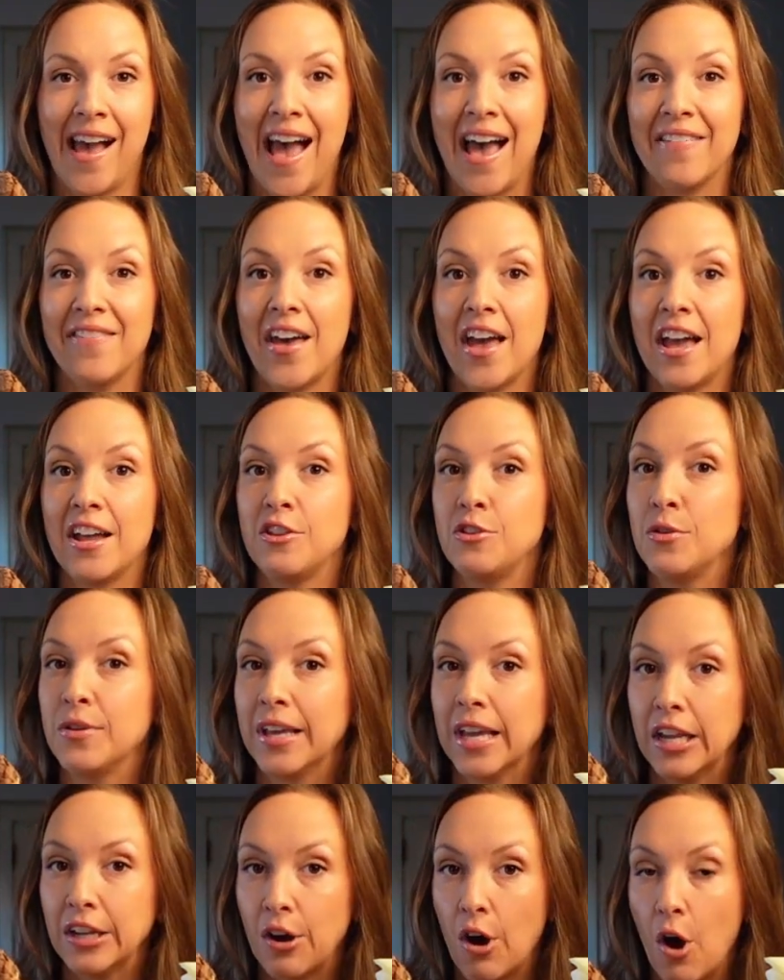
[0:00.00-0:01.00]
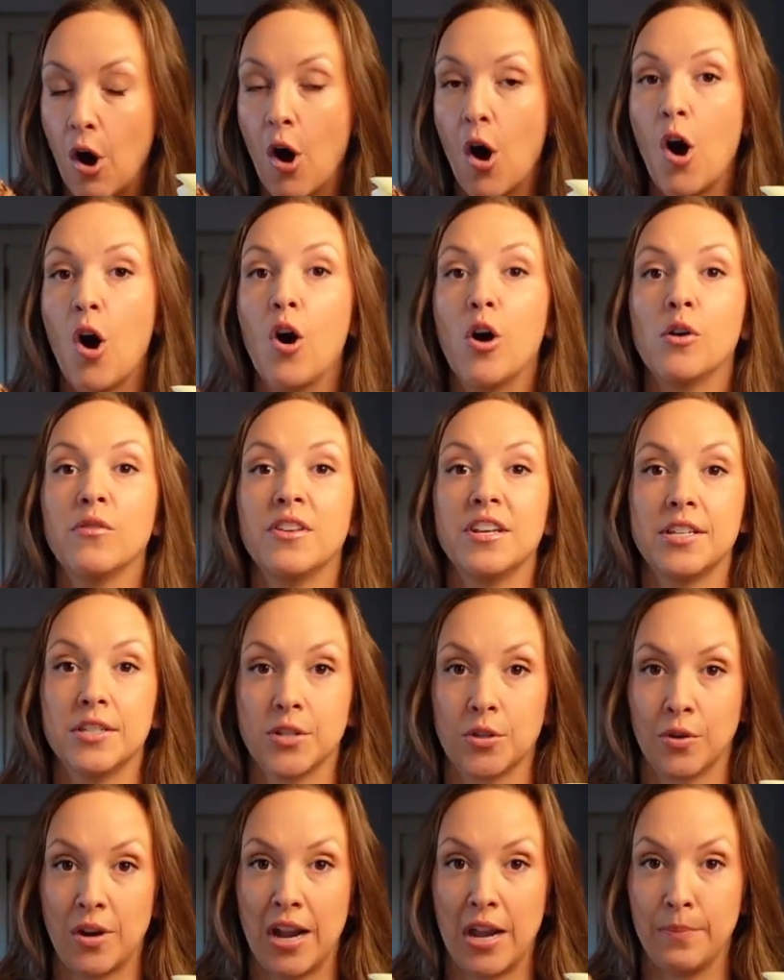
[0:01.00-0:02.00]
And then you get all
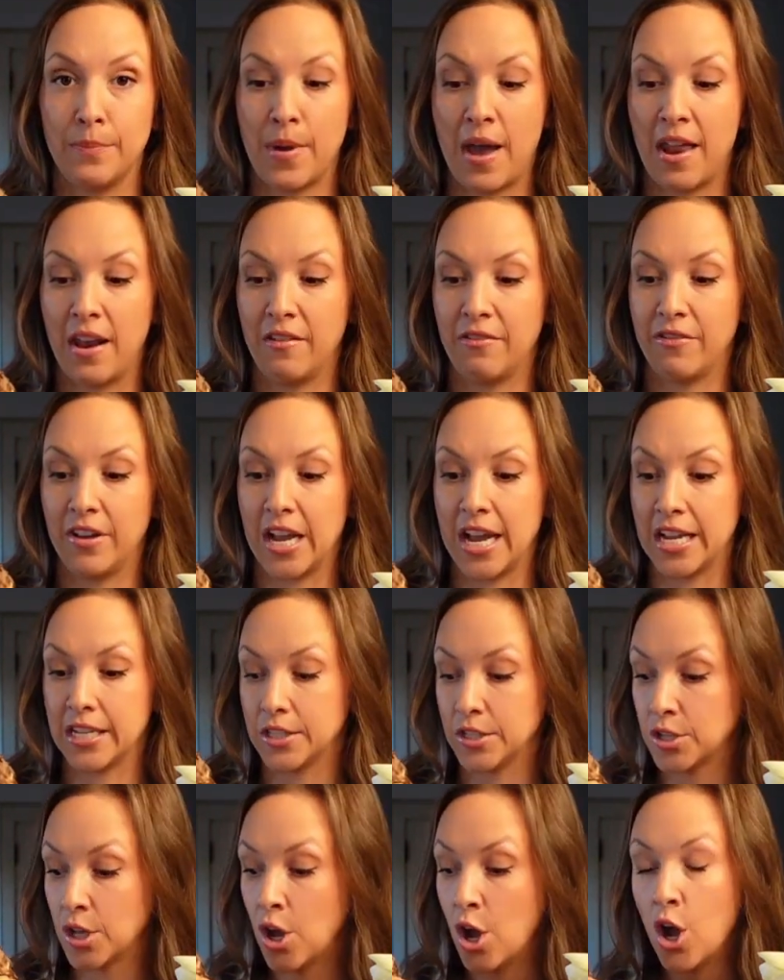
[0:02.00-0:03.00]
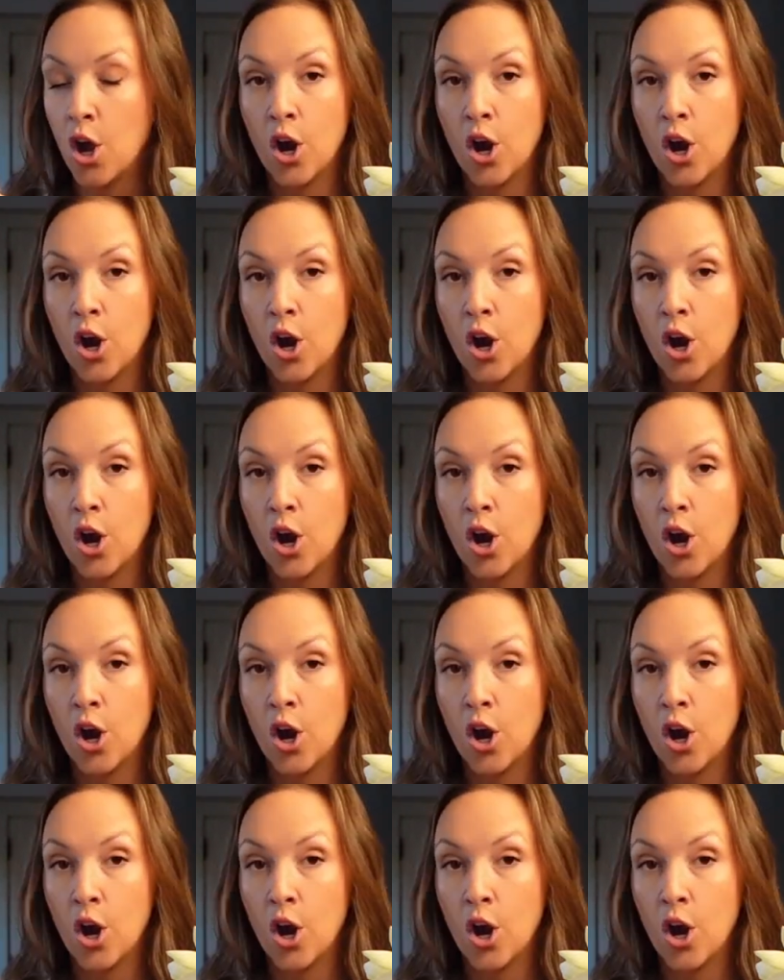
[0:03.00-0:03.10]
these great benefits